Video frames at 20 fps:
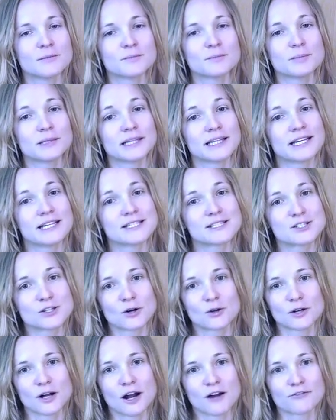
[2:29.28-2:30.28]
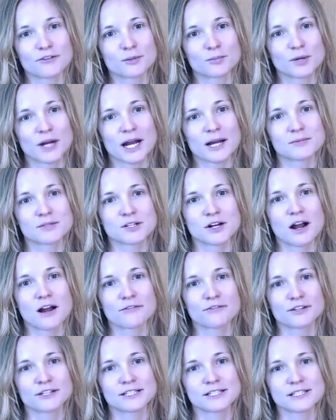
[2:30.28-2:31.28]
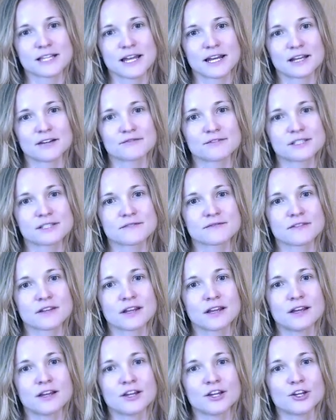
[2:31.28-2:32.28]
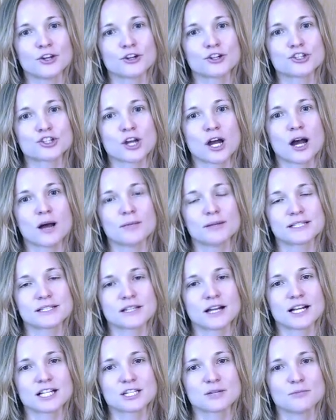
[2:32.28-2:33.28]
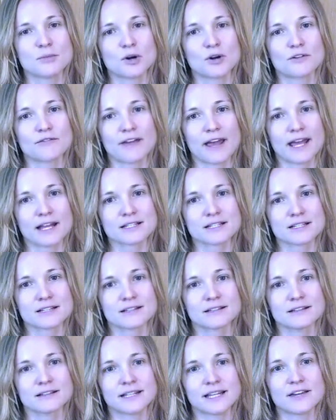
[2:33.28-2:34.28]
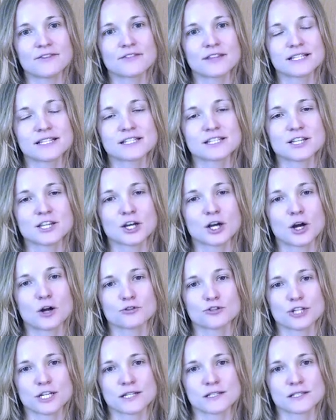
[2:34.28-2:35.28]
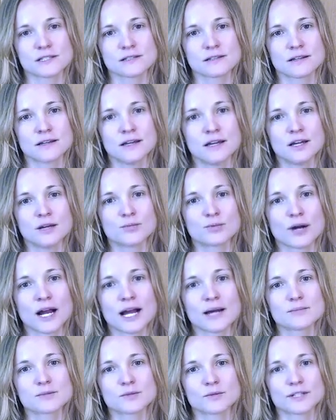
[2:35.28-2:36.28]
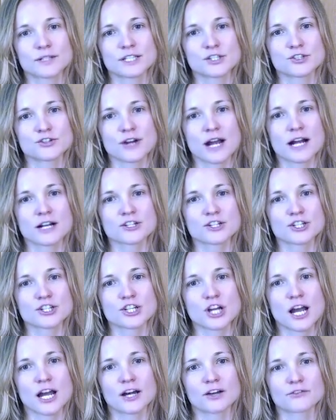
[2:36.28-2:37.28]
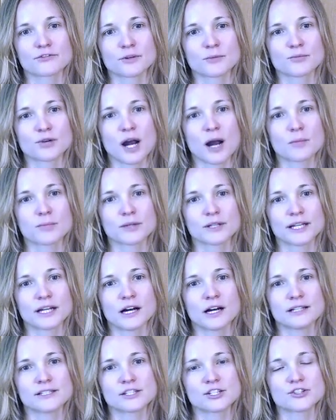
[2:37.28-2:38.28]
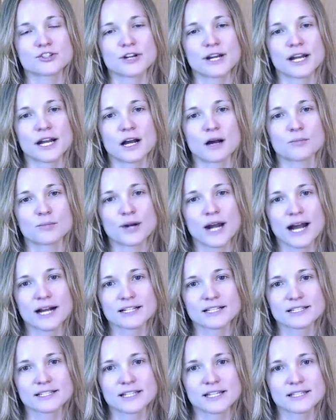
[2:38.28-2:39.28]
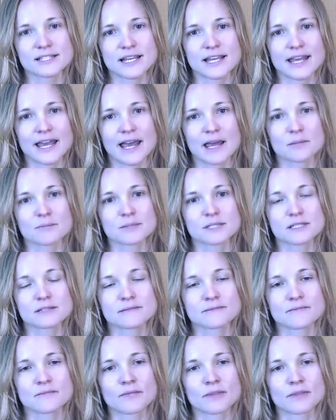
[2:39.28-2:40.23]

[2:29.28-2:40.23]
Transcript: Please don't offer bribes or offer incentives. Your job is not to motivate. Leave this to the coaches. Bribes will distract your child from properly concentrating on practices and games.